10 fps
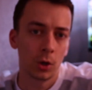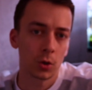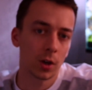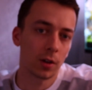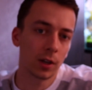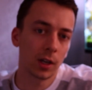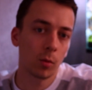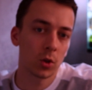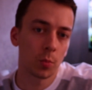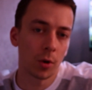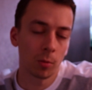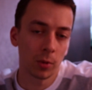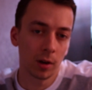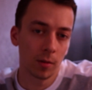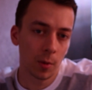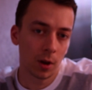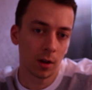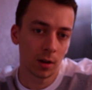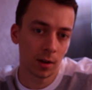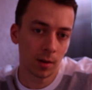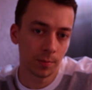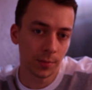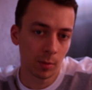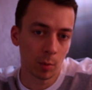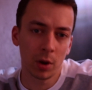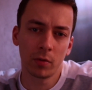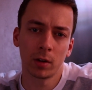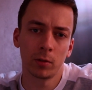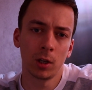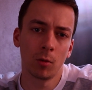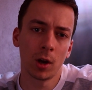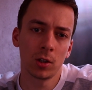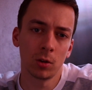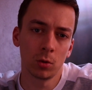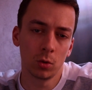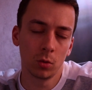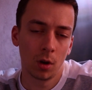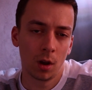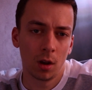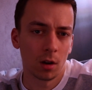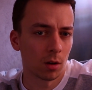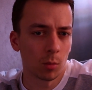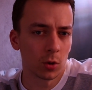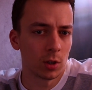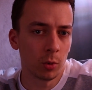So yeah, I think that was a problem here. I'm a big fan of DIY CO2, mostly